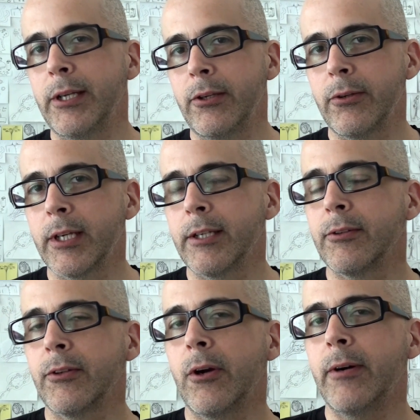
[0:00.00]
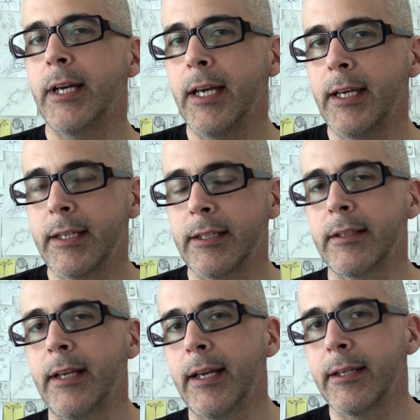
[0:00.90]
when you can go ahead
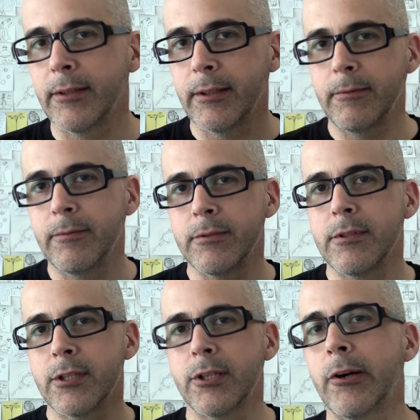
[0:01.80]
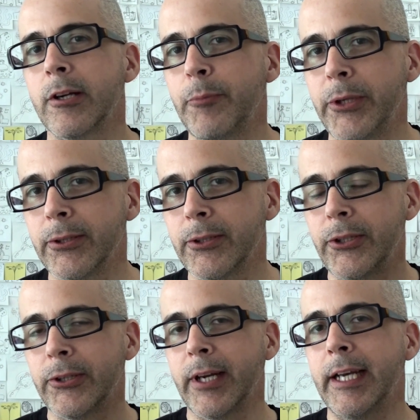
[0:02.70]
and start up
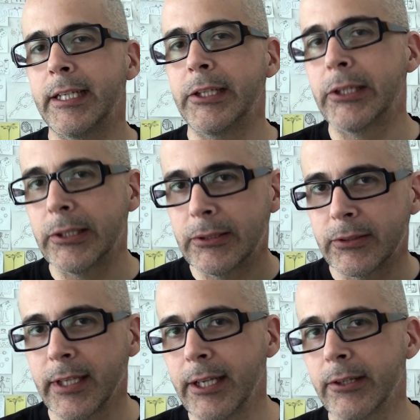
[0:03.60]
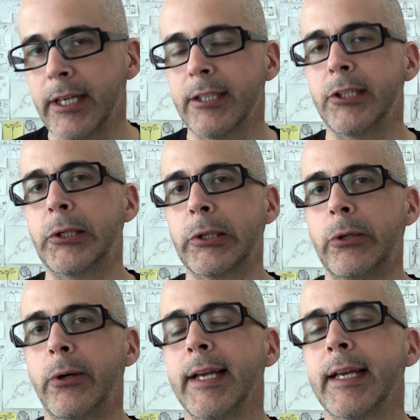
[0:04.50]
your editor, get your editor
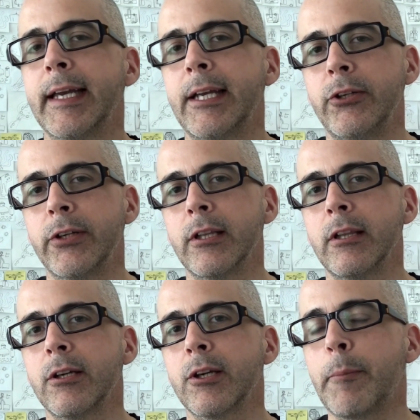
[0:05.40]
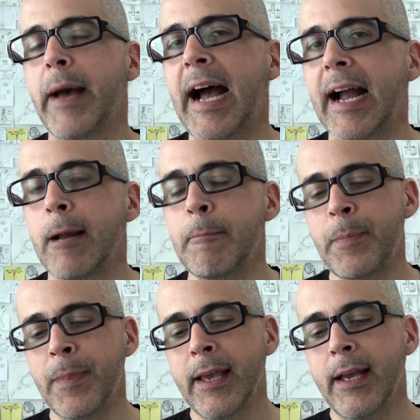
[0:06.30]
going again, you can look back
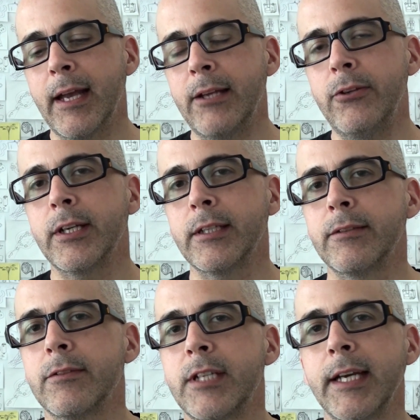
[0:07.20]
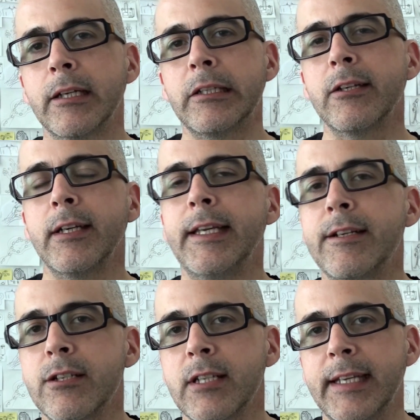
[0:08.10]
and you can take a look at
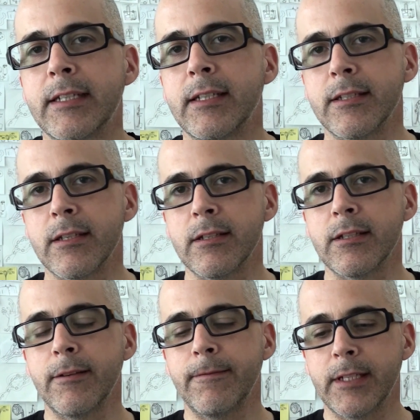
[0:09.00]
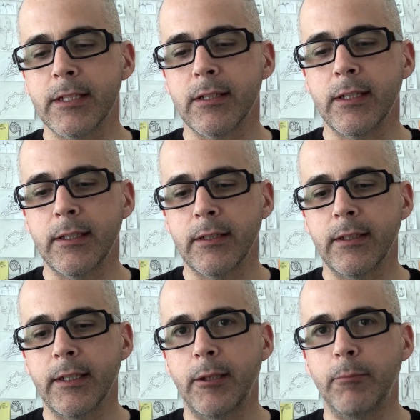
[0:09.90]
each sentence as if it's
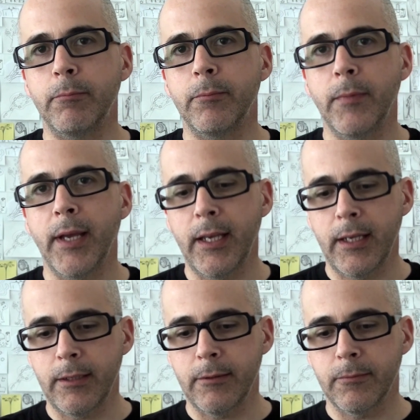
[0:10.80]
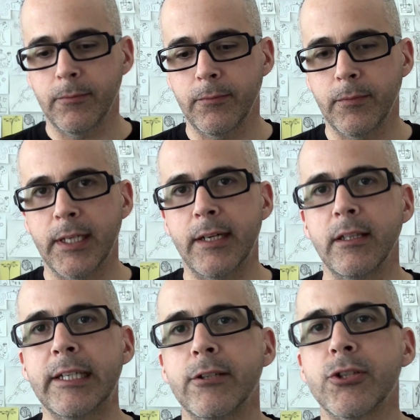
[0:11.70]
a
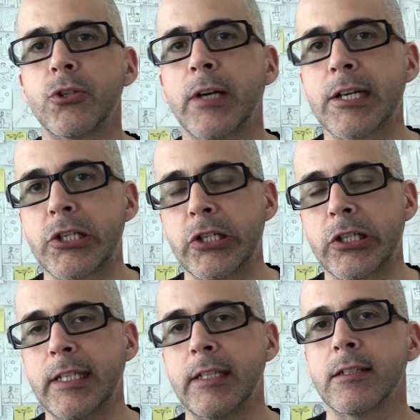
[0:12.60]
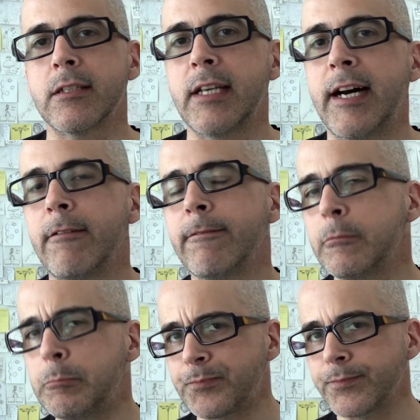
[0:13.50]
little structure in itself.